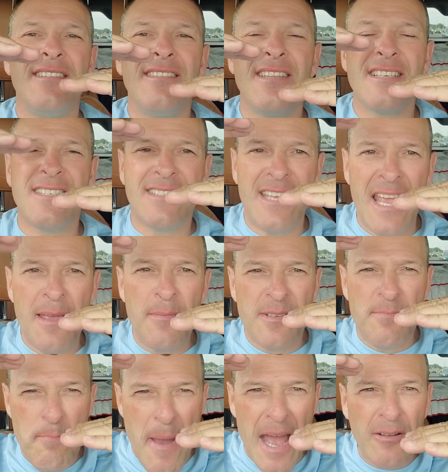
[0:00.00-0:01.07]
the same
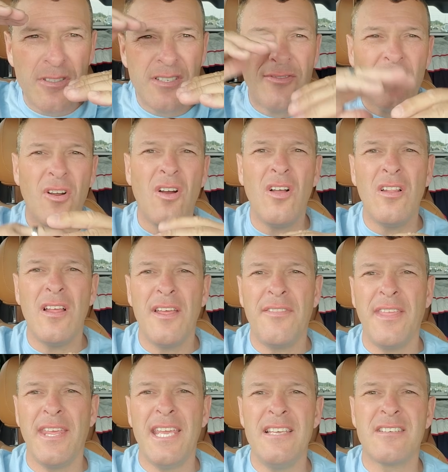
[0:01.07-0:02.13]
as Mounds for All. I
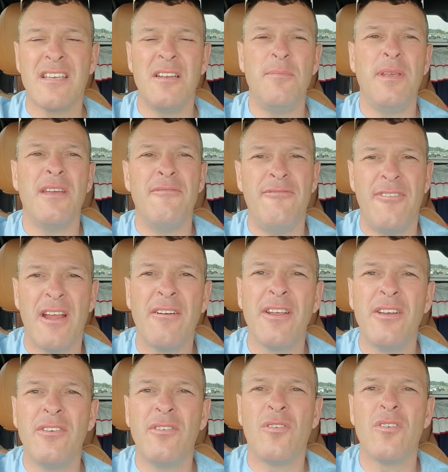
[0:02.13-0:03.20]
think he's going to be a
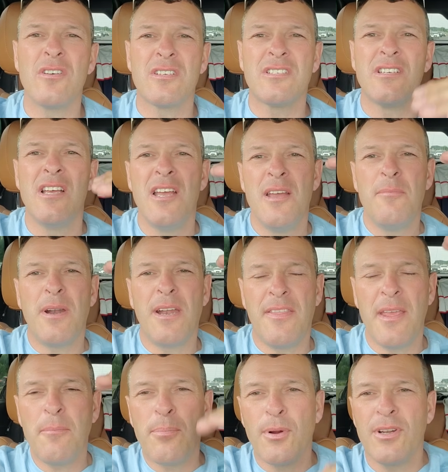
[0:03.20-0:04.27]
very good horse. But I
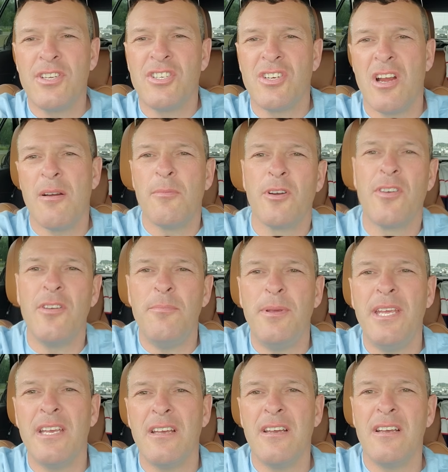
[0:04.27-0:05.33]
think Prince Charmer could
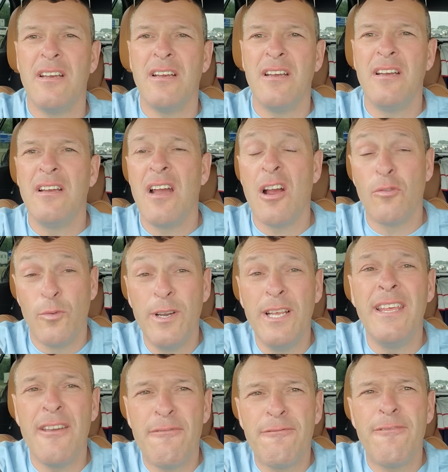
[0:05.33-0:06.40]
be a
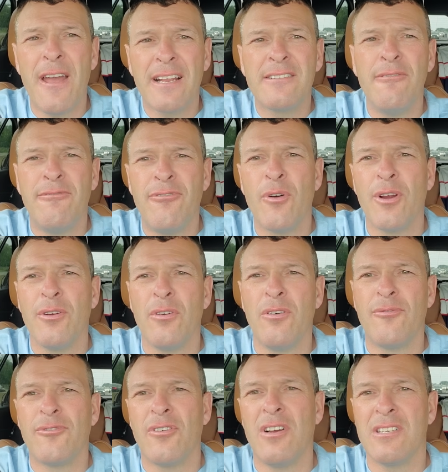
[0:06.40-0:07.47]
really effective
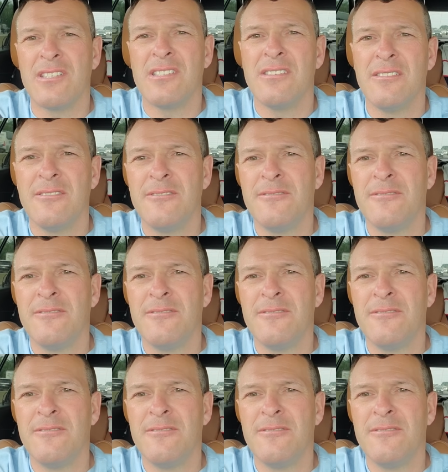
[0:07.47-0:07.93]
4-year-old for us.